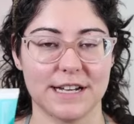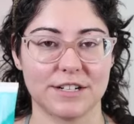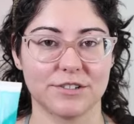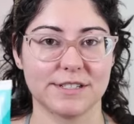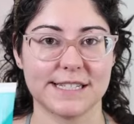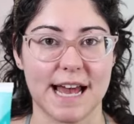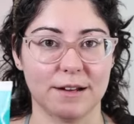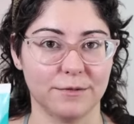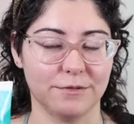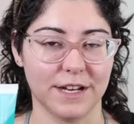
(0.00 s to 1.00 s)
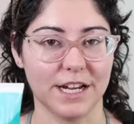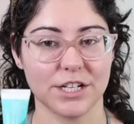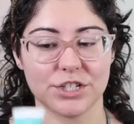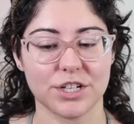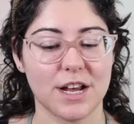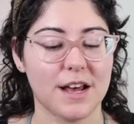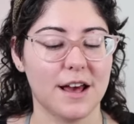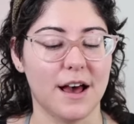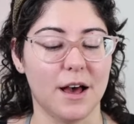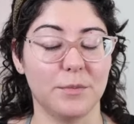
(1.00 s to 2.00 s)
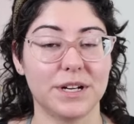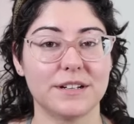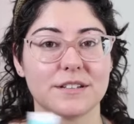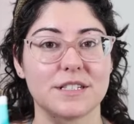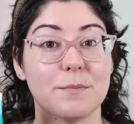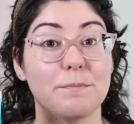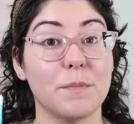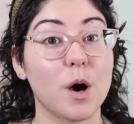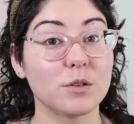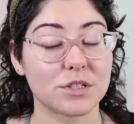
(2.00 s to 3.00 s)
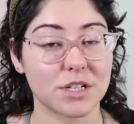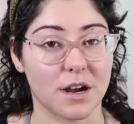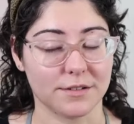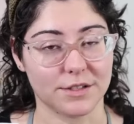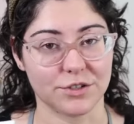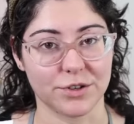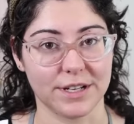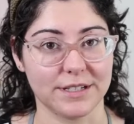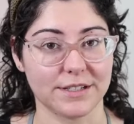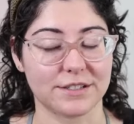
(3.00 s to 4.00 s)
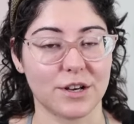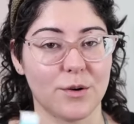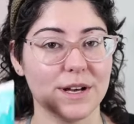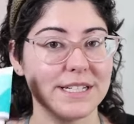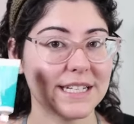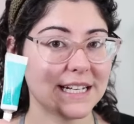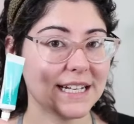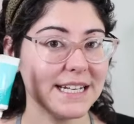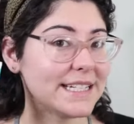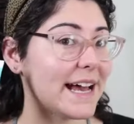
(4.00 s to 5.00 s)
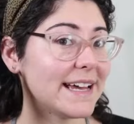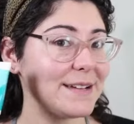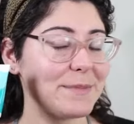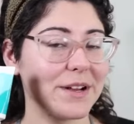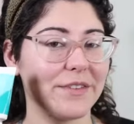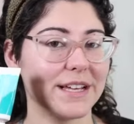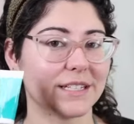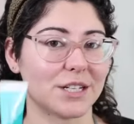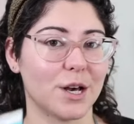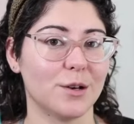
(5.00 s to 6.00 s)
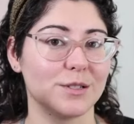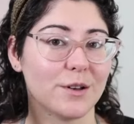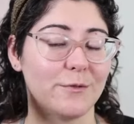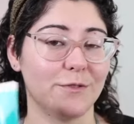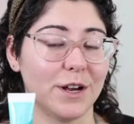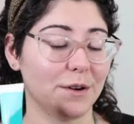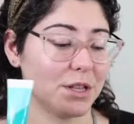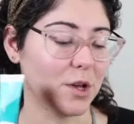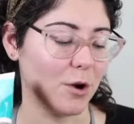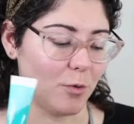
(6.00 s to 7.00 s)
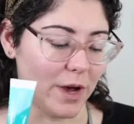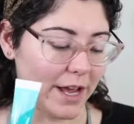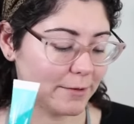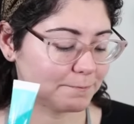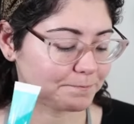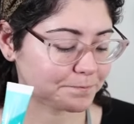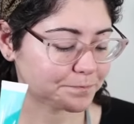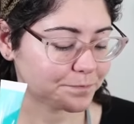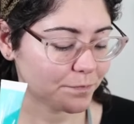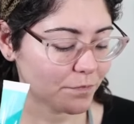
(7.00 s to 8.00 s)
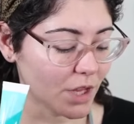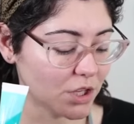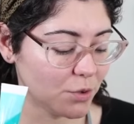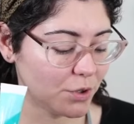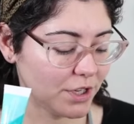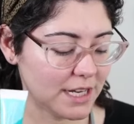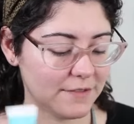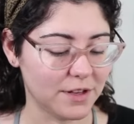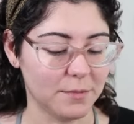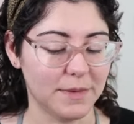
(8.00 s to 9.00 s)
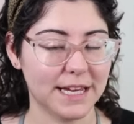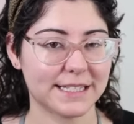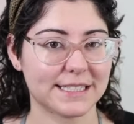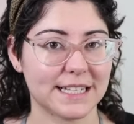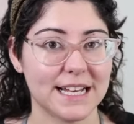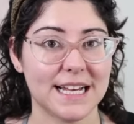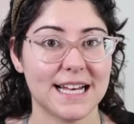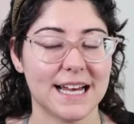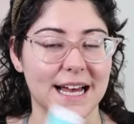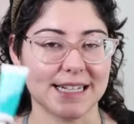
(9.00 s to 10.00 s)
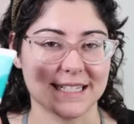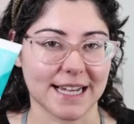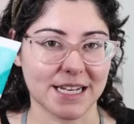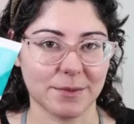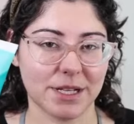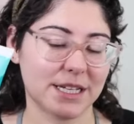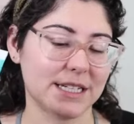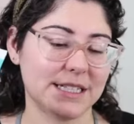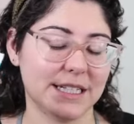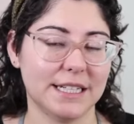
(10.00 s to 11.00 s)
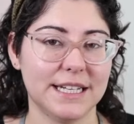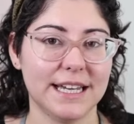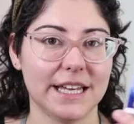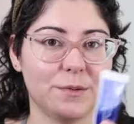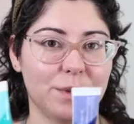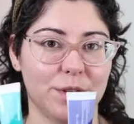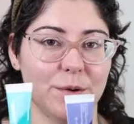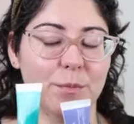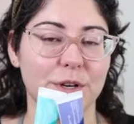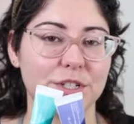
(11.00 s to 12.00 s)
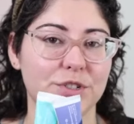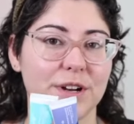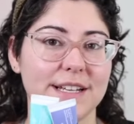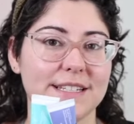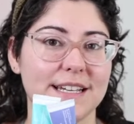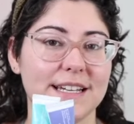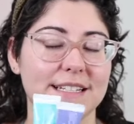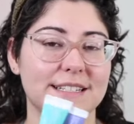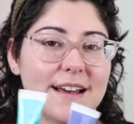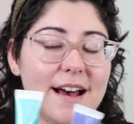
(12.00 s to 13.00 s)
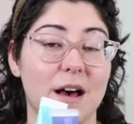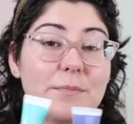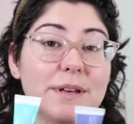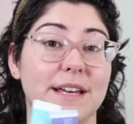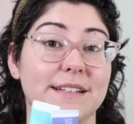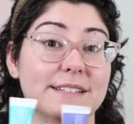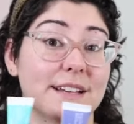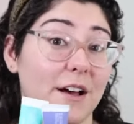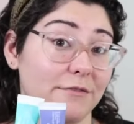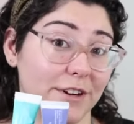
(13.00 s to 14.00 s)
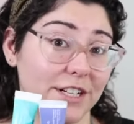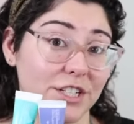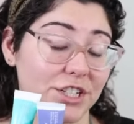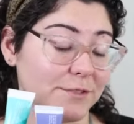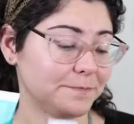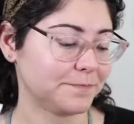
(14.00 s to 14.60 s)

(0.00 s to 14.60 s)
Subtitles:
natural satin finish, but it is the most concentrated, so a teeny tiny bit of this goes a very long way. You could even mix a tiny bit of the concealing in with your moisturizing to up its coverage.